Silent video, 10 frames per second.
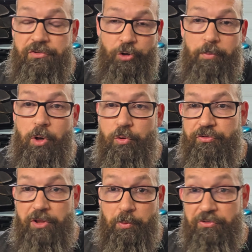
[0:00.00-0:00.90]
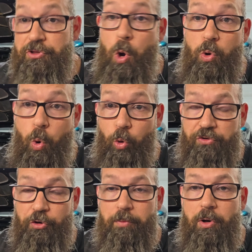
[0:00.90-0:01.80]
turbos, so there was no core
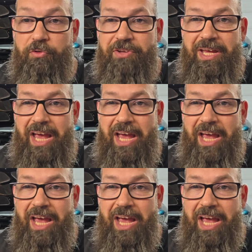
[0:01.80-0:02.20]
turbos,